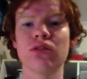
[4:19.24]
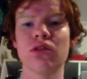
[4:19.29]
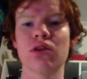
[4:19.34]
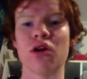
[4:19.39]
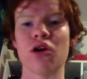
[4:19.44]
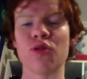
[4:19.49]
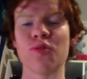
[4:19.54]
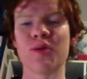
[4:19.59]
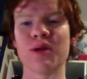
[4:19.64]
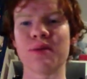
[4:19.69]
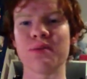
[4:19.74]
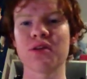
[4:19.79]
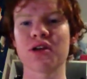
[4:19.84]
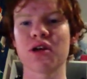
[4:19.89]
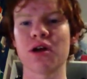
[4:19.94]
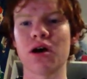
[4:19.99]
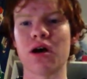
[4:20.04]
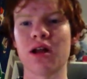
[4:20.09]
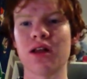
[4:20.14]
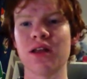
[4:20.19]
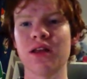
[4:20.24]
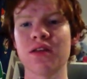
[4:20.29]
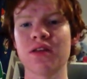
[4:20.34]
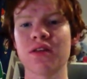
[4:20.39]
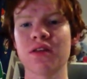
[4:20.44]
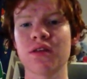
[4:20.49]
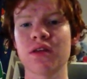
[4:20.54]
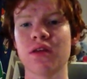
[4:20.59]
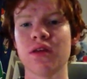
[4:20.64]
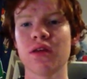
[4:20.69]
open up the car
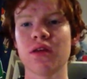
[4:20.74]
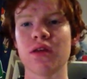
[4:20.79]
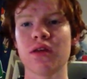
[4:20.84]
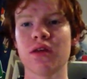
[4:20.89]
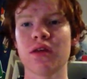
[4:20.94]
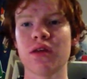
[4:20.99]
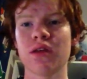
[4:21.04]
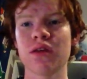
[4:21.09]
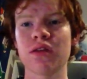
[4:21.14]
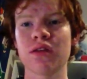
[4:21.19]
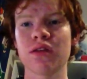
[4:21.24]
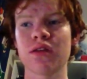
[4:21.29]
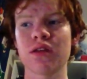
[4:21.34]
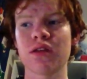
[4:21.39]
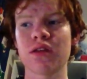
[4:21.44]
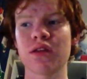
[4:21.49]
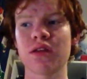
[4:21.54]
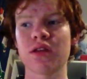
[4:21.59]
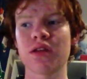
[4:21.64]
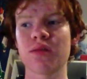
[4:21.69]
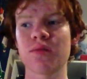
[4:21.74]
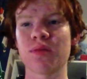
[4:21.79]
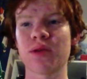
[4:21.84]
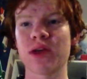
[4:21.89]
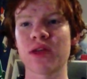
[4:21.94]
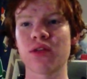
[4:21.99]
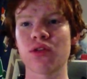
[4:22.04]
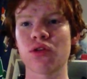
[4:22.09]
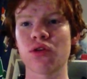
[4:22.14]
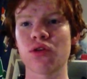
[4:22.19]
list, and
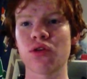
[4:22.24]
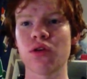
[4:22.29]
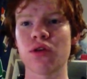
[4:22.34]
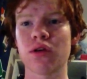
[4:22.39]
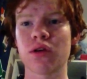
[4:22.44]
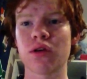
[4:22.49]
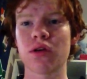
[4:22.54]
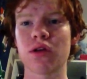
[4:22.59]
compare the two,